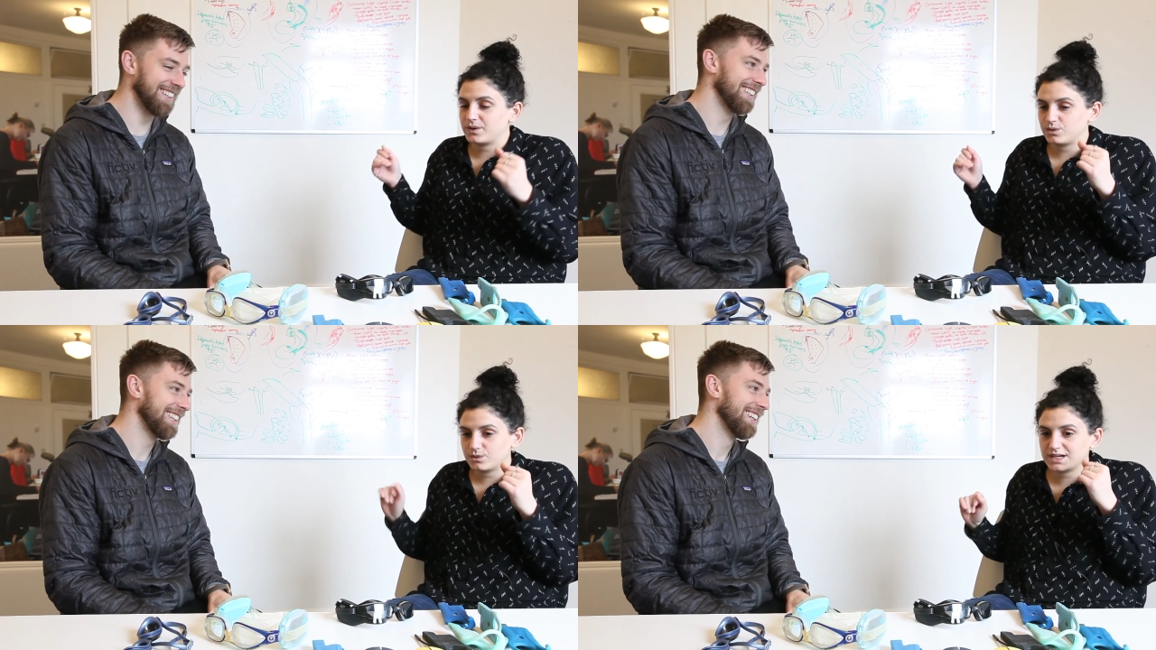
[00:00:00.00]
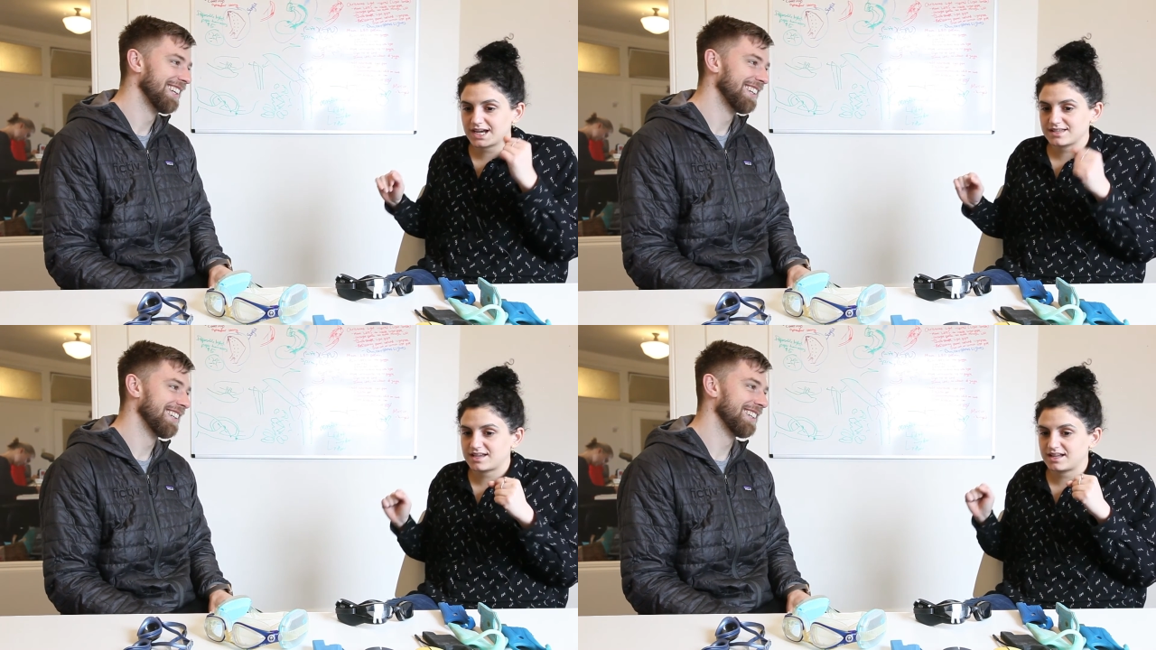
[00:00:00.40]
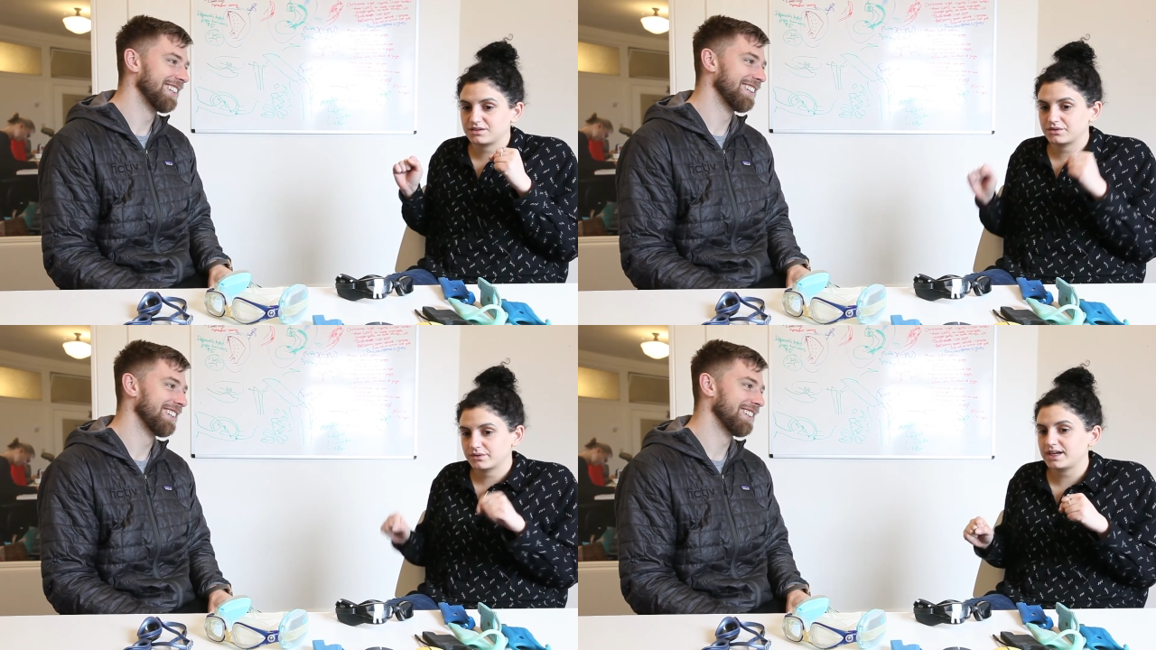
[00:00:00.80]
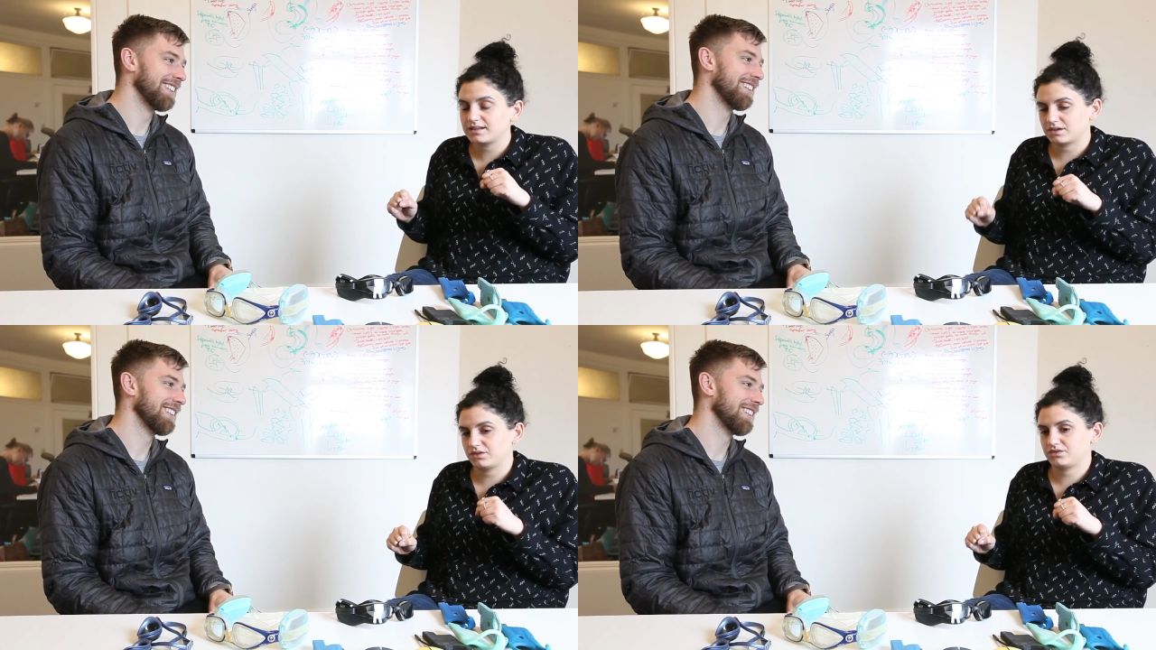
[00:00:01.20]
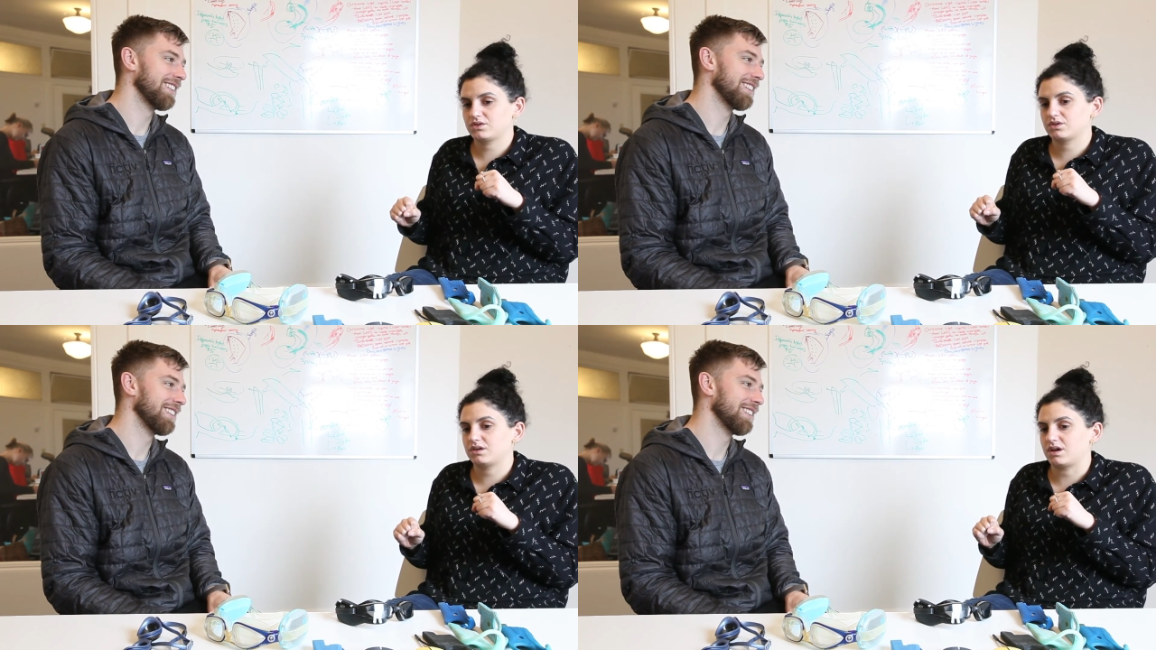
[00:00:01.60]
Speaker 1: but you guys had a great
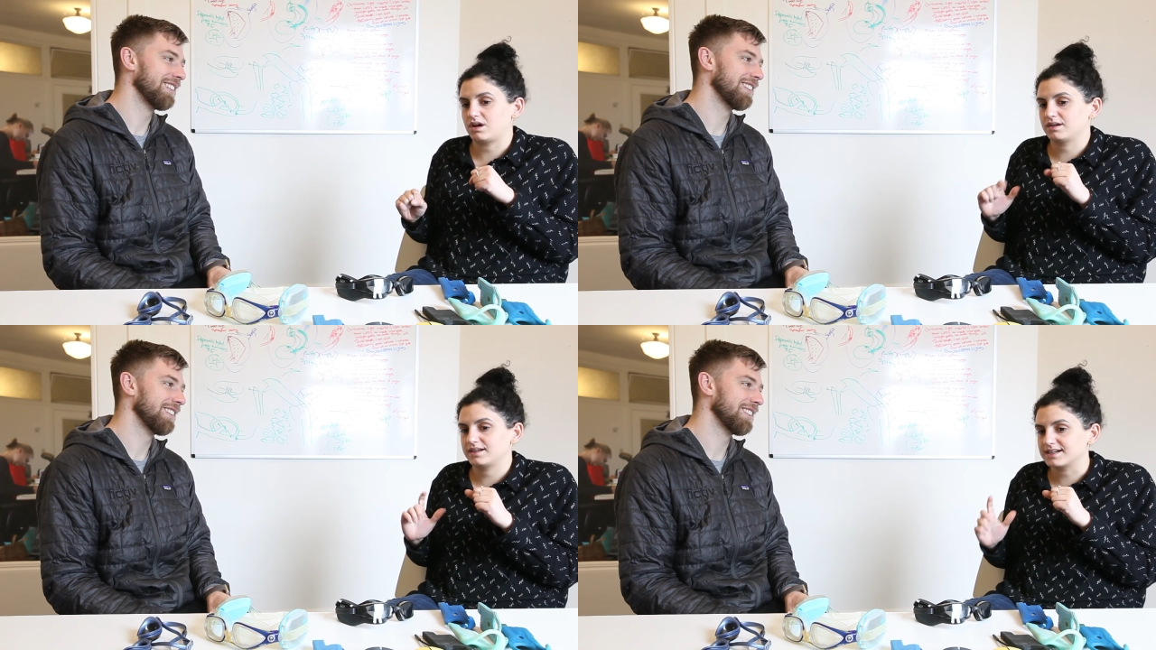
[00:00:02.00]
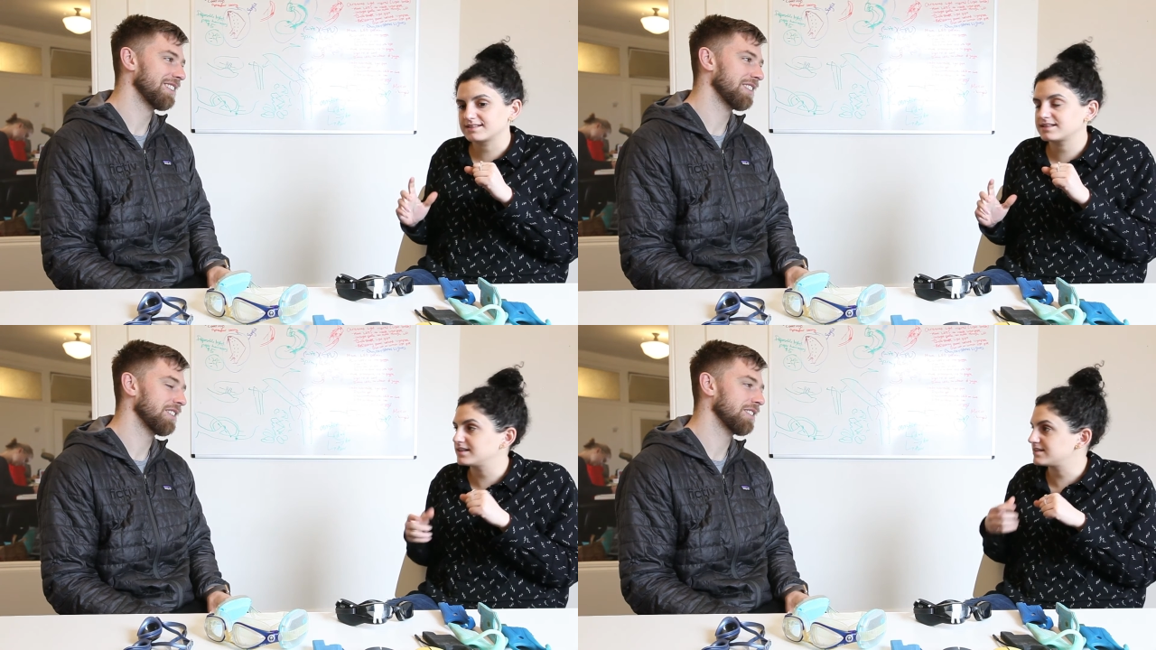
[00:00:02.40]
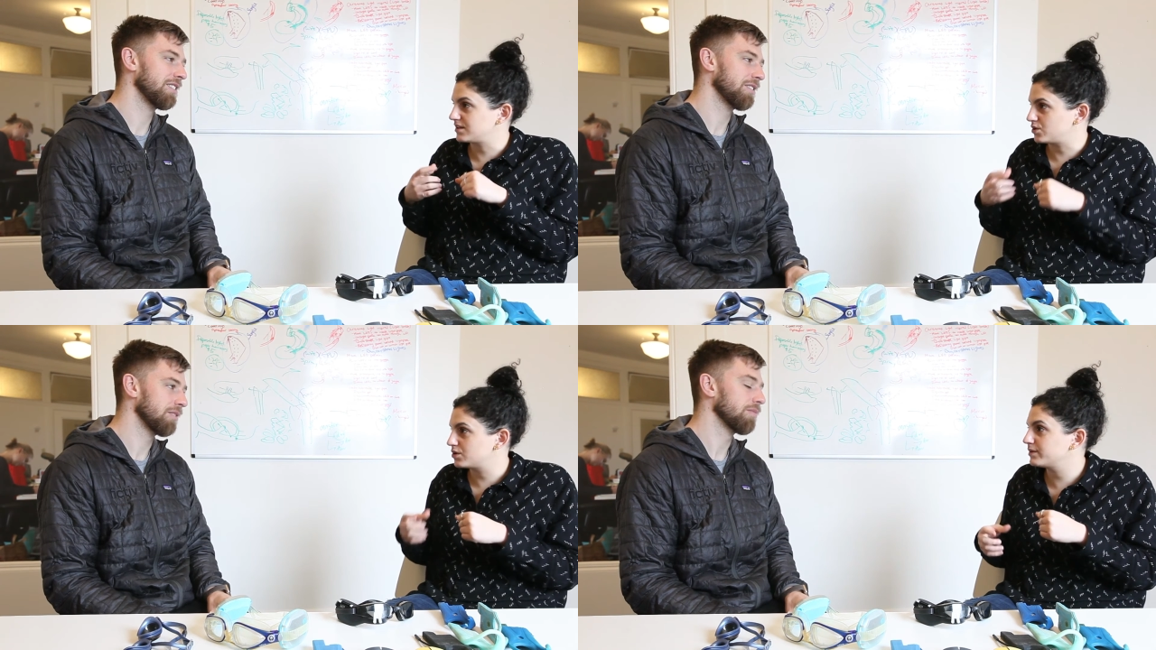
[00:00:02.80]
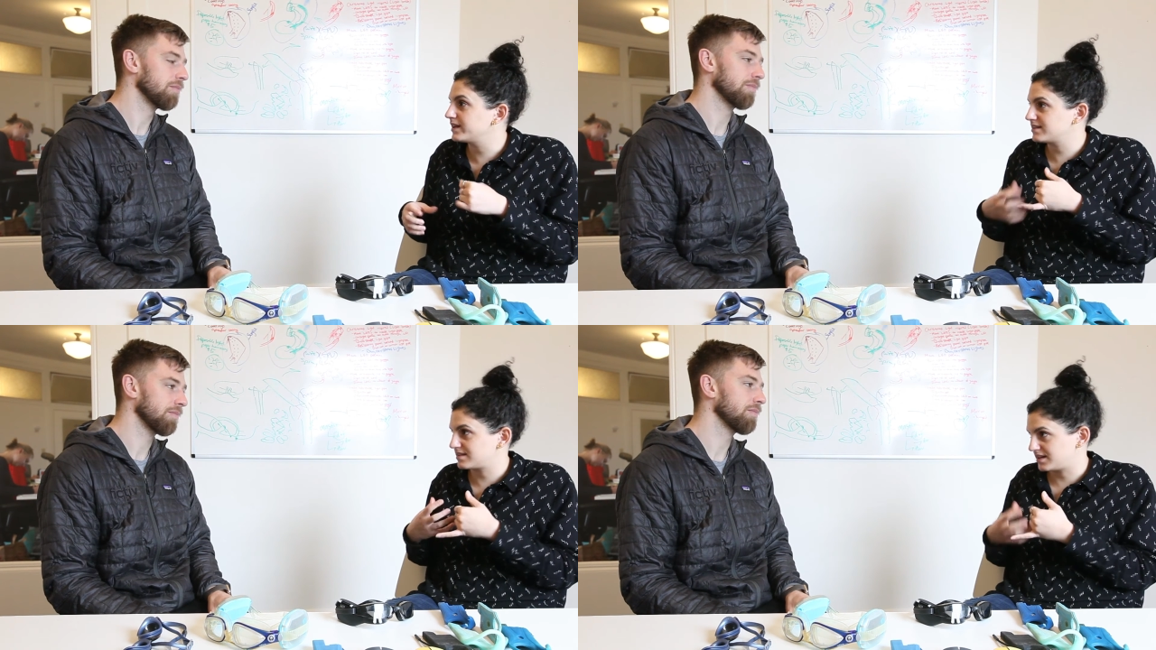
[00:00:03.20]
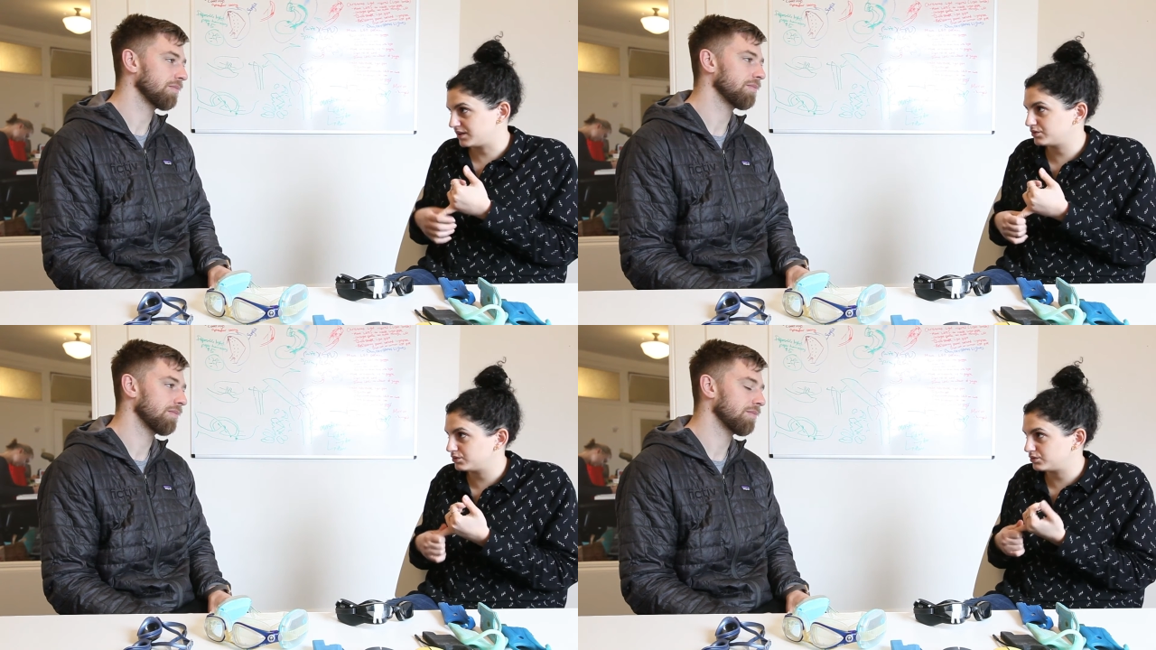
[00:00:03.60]
article on gaskets and O rings and
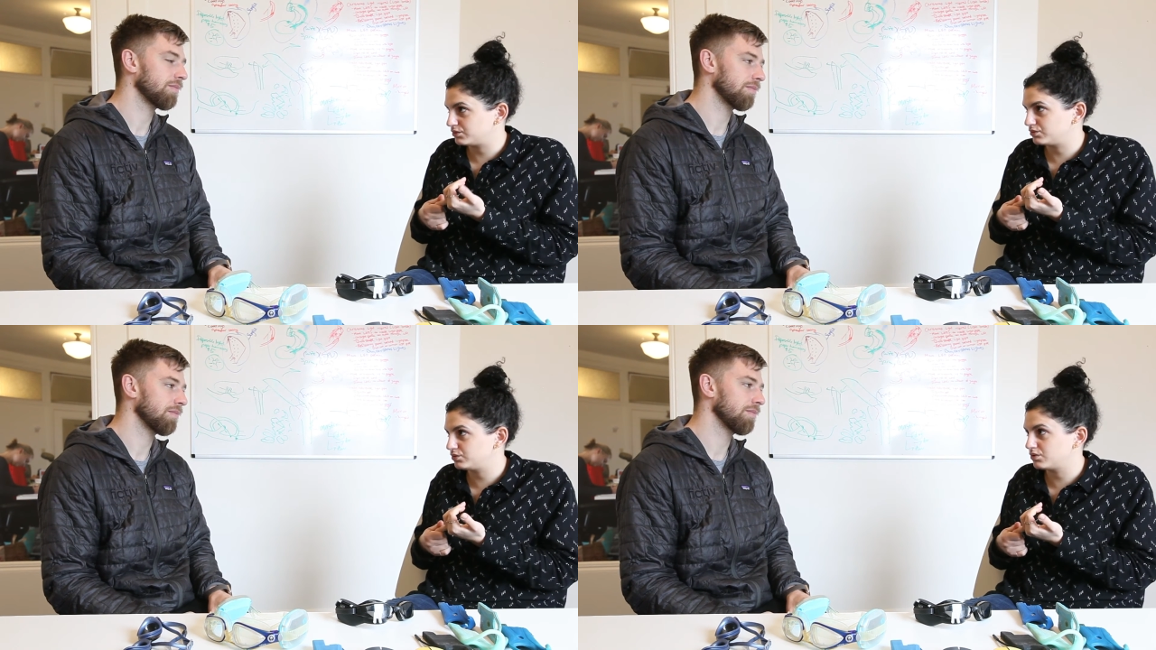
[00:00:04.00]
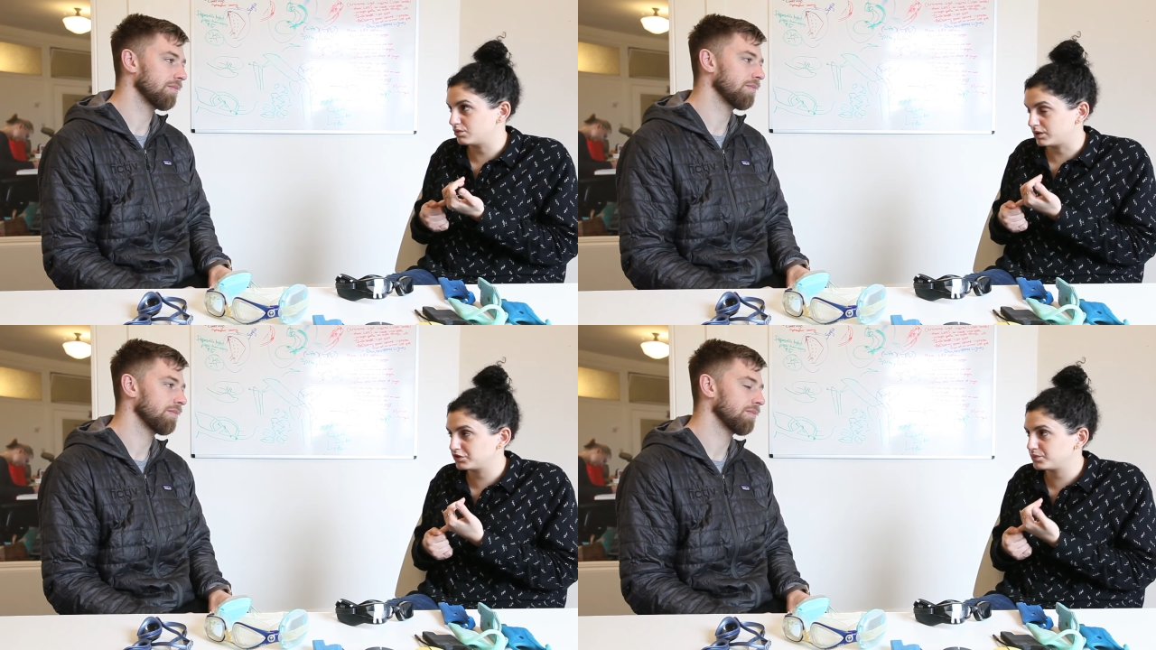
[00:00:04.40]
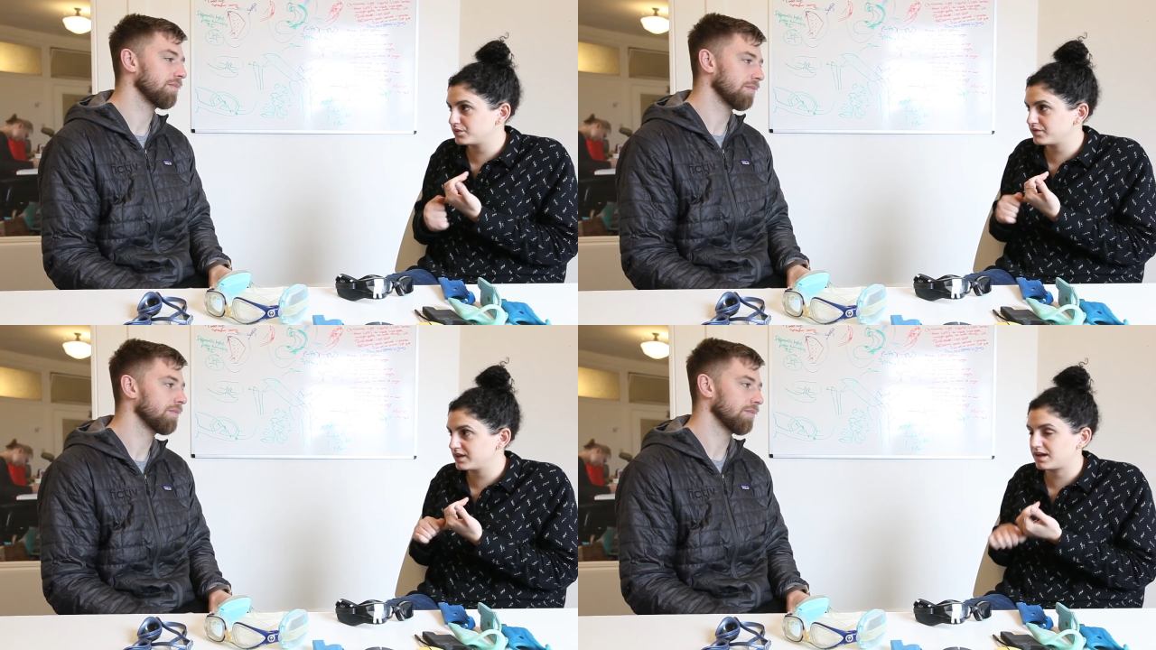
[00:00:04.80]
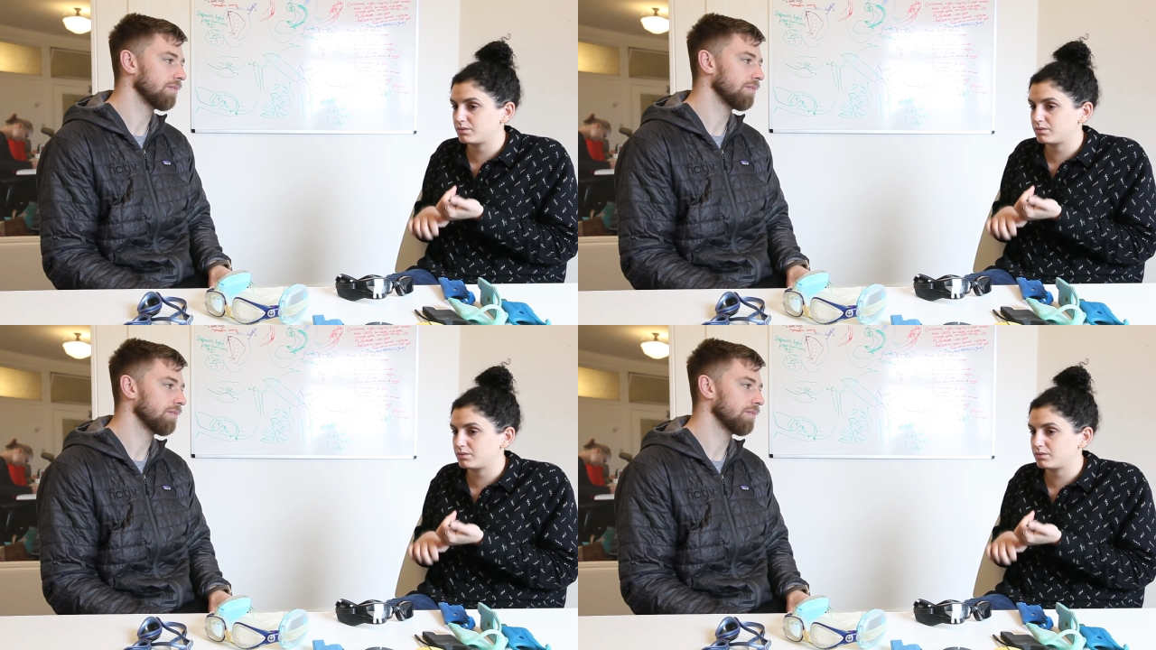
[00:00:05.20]
how to do the waterproofing,